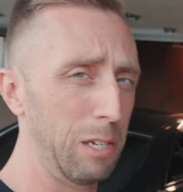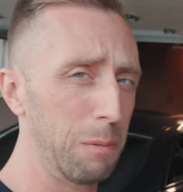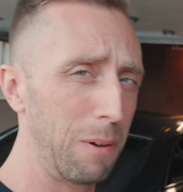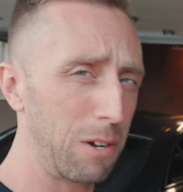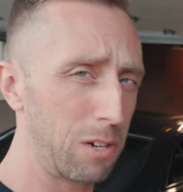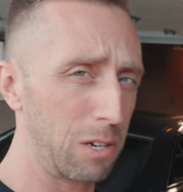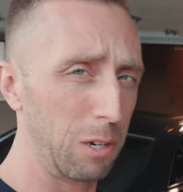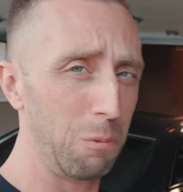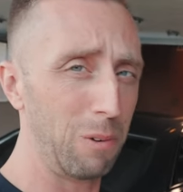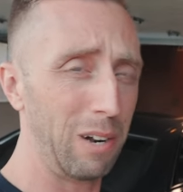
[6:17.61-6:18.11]

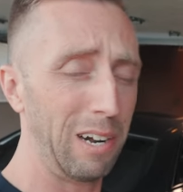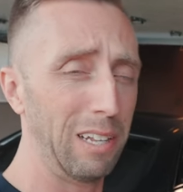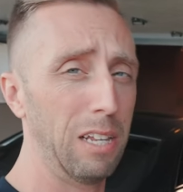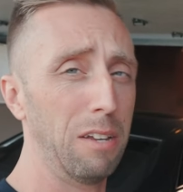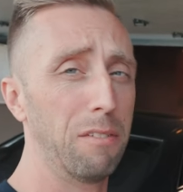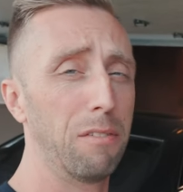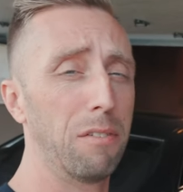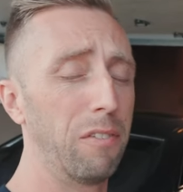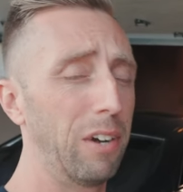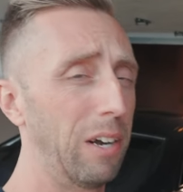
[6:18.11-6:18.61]
especially where I
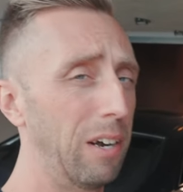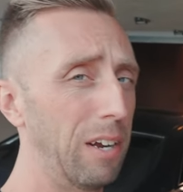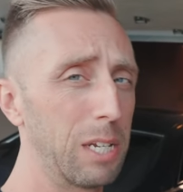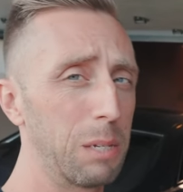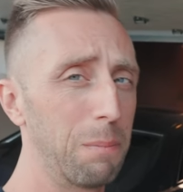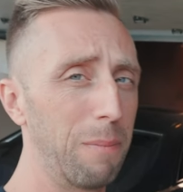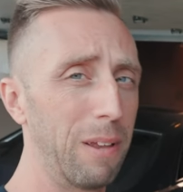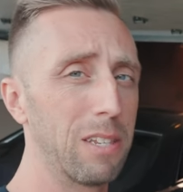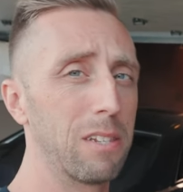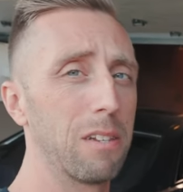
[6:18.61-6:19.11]
live in a very
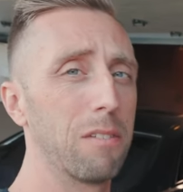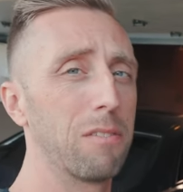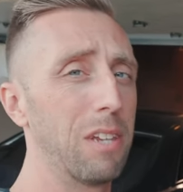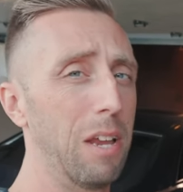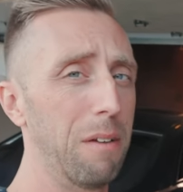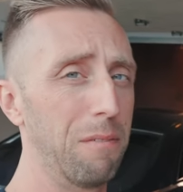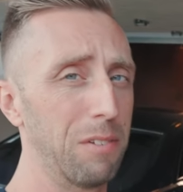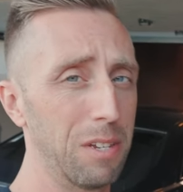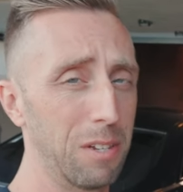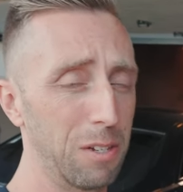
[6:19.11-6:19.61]
expensive
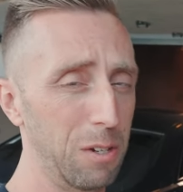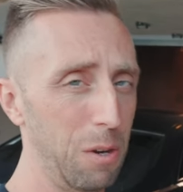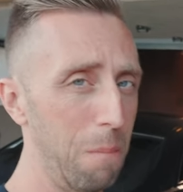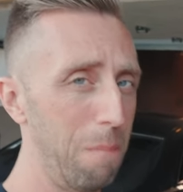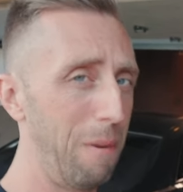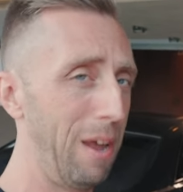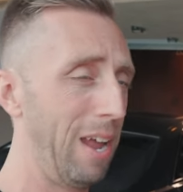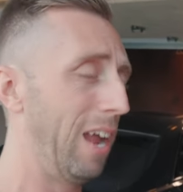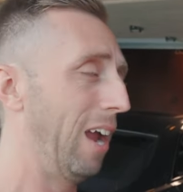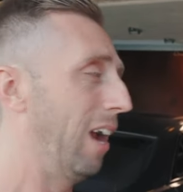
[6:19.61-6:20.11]
San Francisco
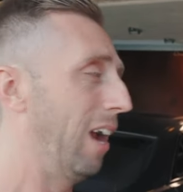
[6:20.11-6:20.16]
Bay